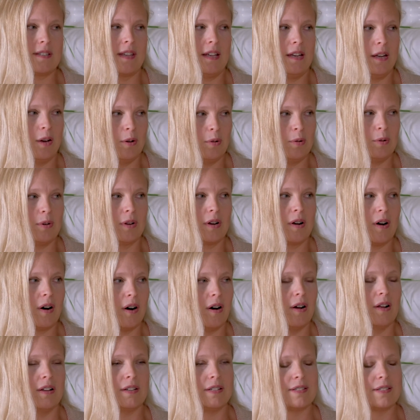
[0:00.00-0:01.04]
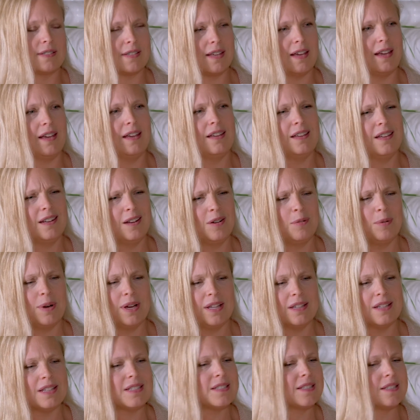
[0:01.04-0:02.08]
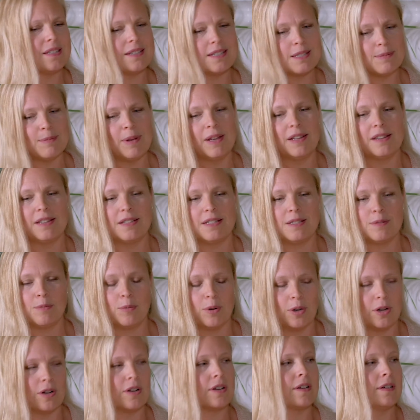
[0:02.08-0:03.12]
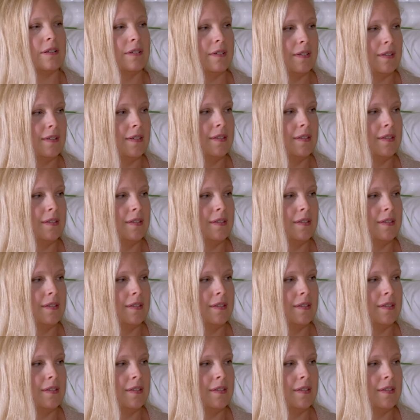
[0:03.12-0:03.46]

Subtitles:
They know who to call to say, you know what, let's just make this work.